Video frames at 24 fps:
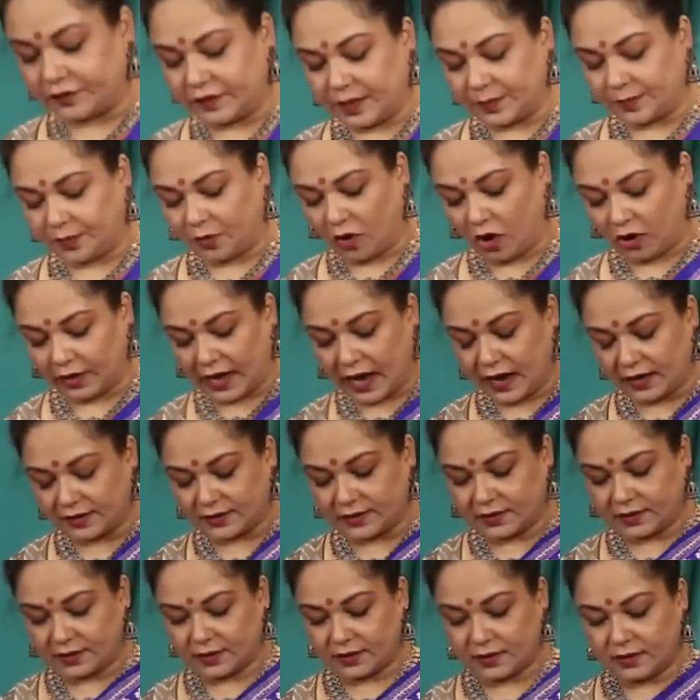of the
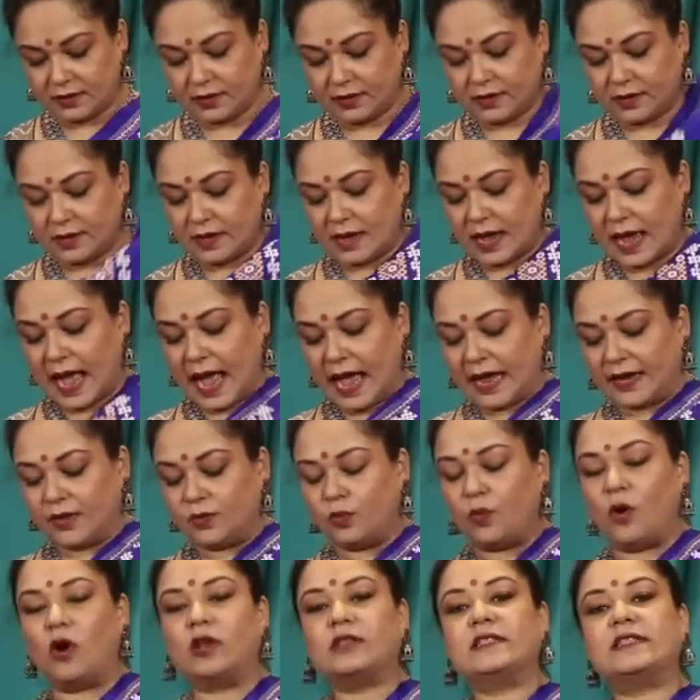product
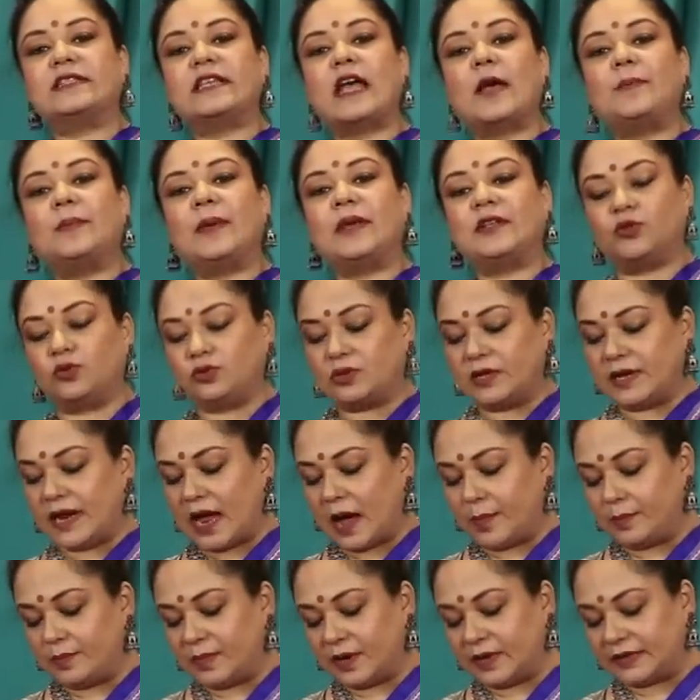and WhatsApp it to the
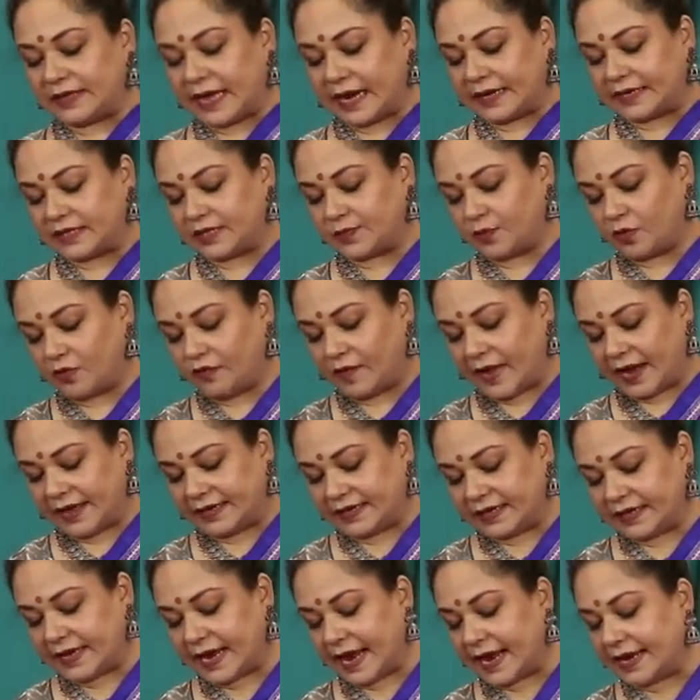number that is
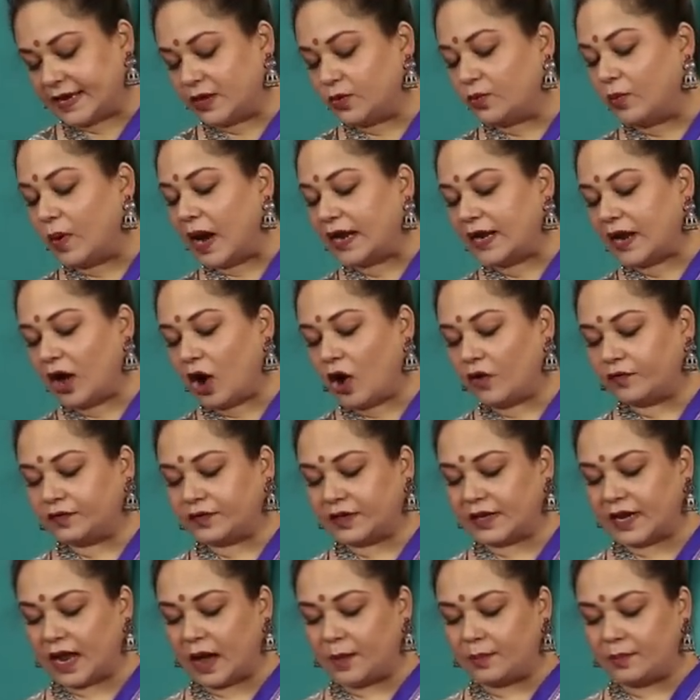provided, any one
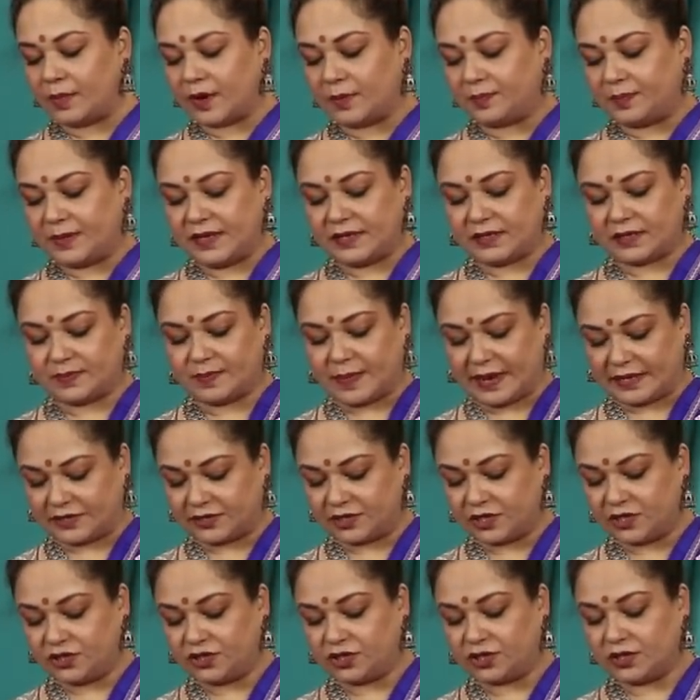of the number please
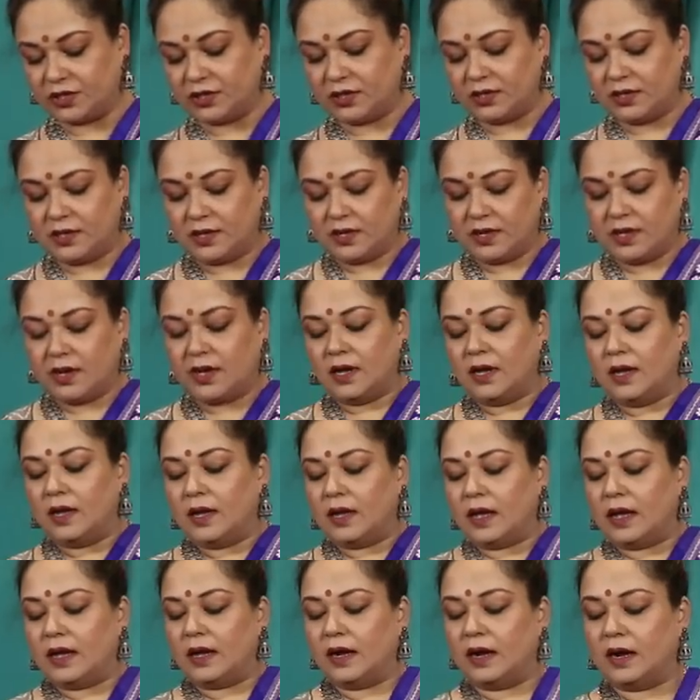message.
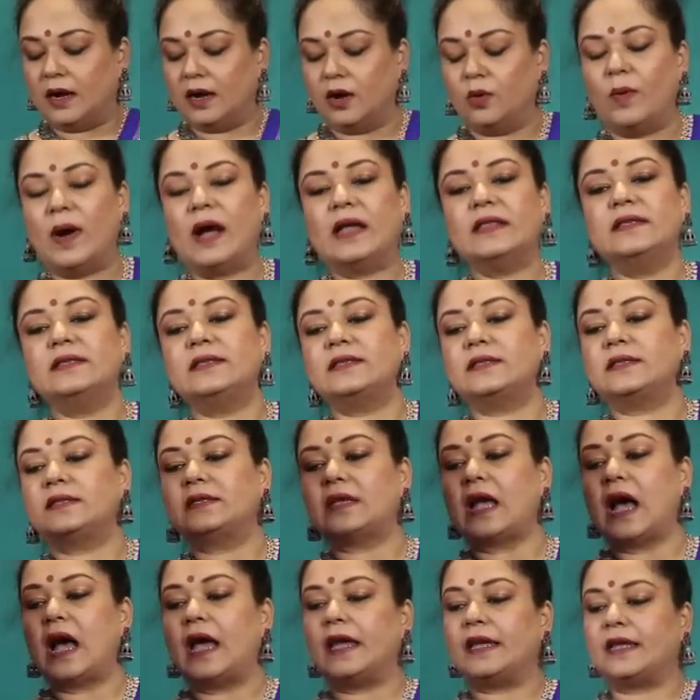Once
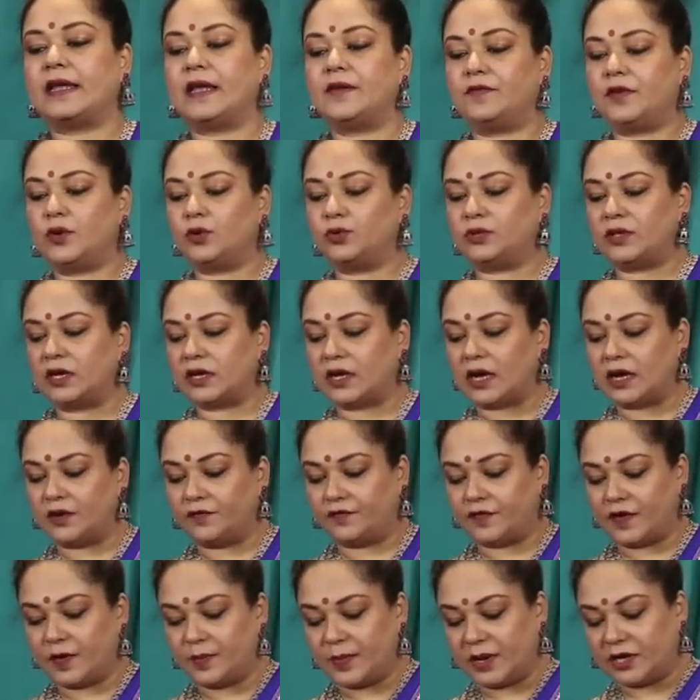I give you the
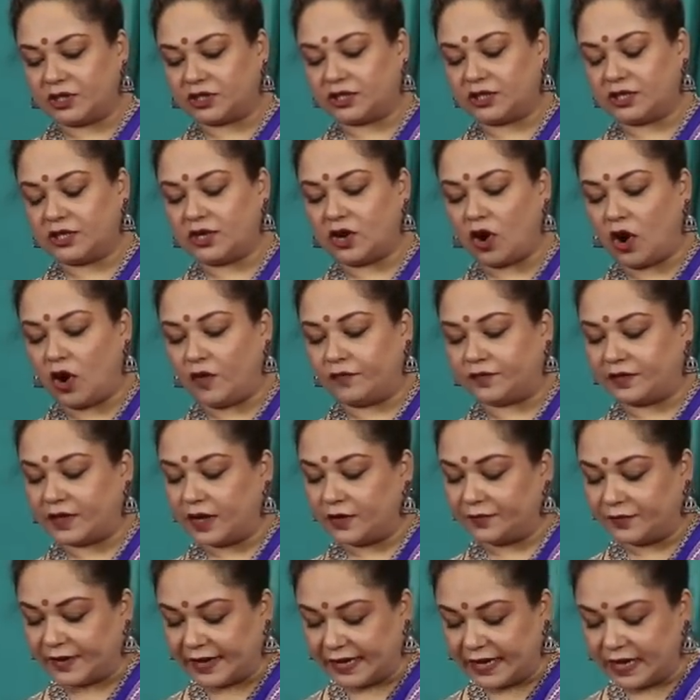confirmation of
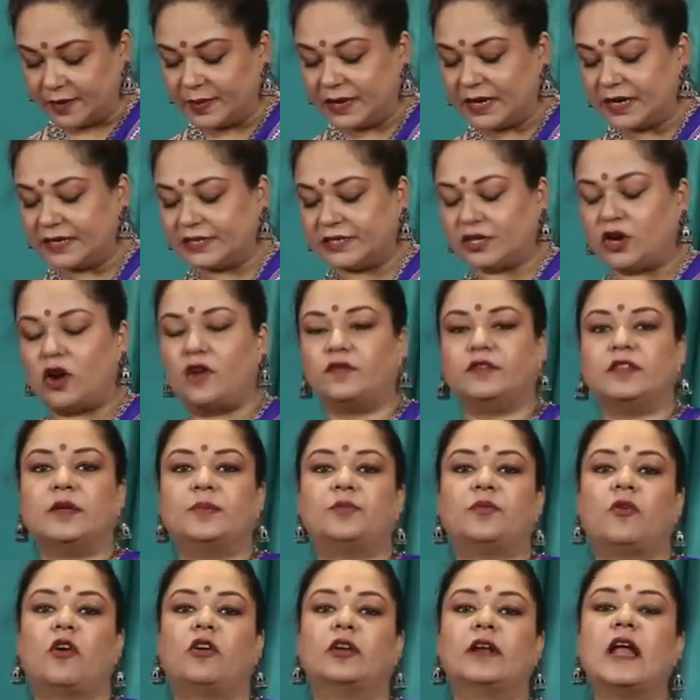the availability of the
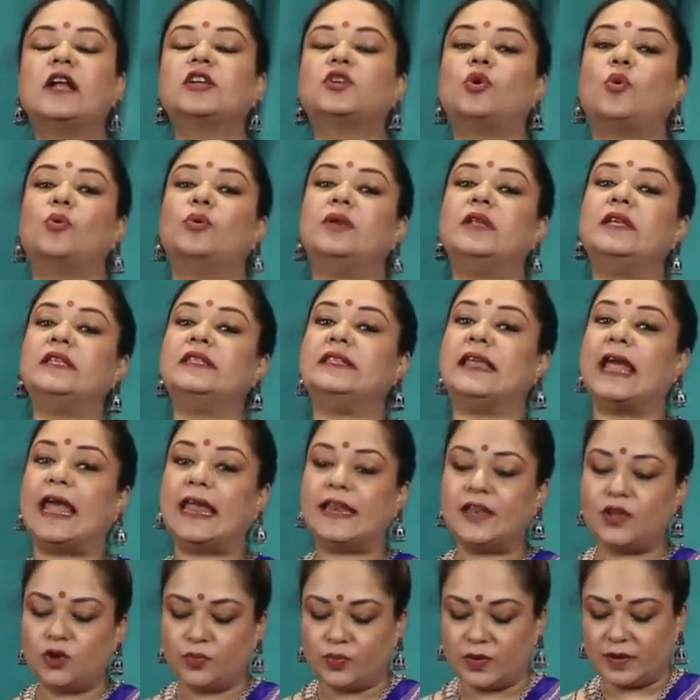product, only
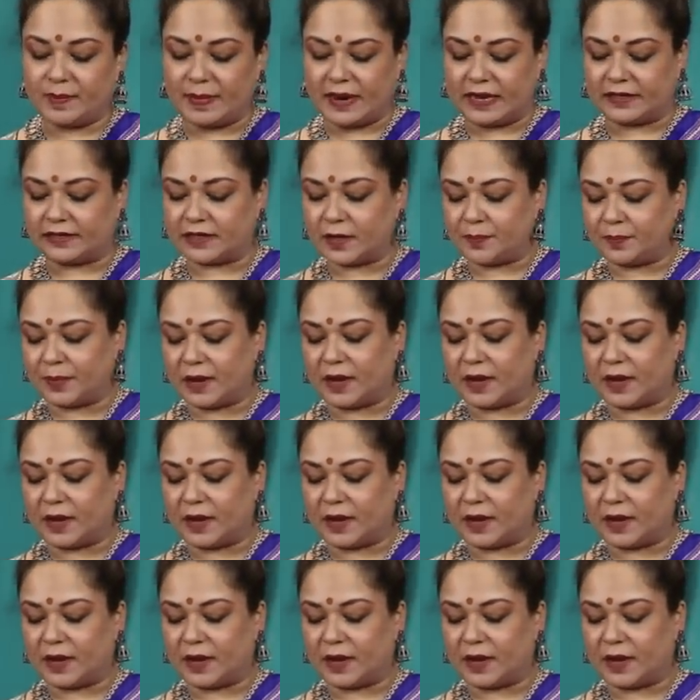then you will make the